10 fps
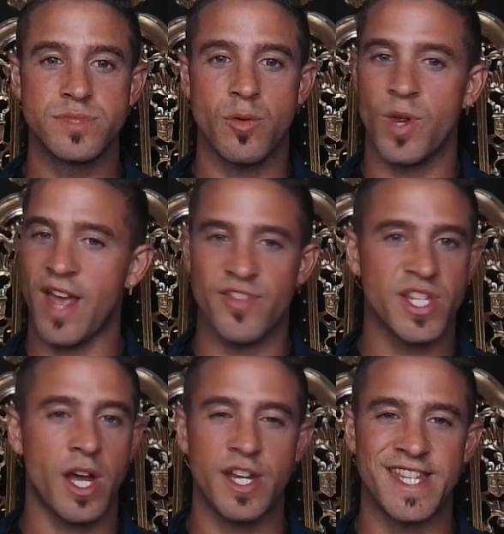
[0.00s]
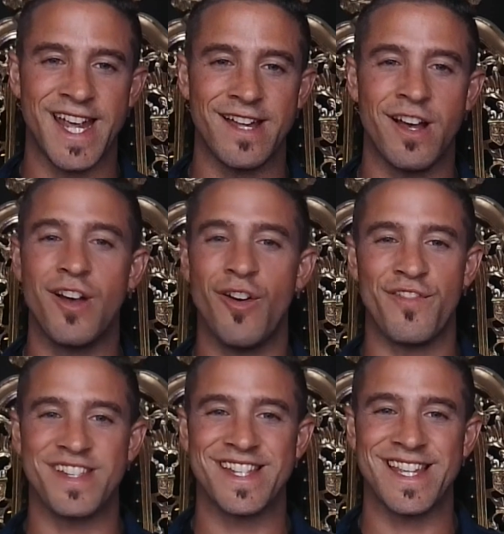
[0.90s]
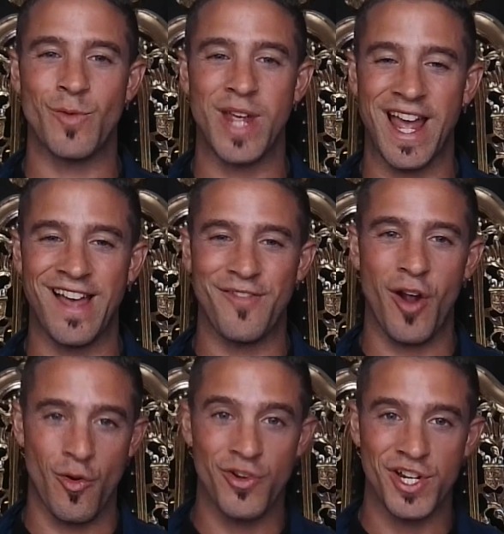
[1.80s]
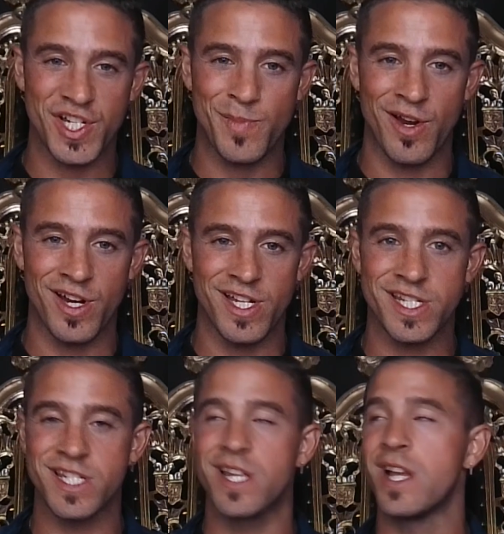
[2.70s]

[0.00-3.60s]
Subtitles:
We have a ton of data. Obviously, we have our own experience